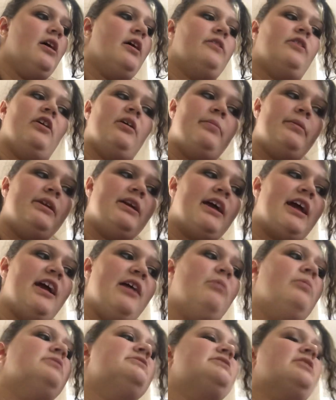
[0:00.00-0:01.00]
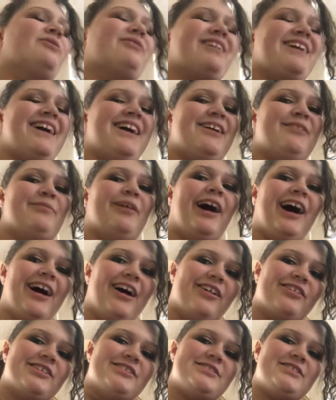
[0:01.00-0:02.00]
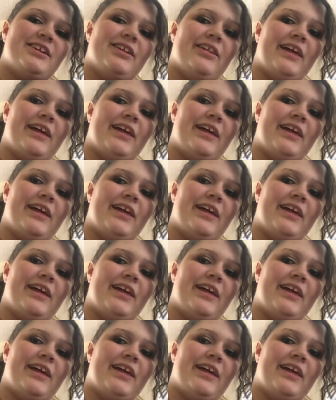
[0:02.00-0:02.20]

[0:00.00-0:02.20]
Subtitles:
The Urban Decay one's okay, but I honestly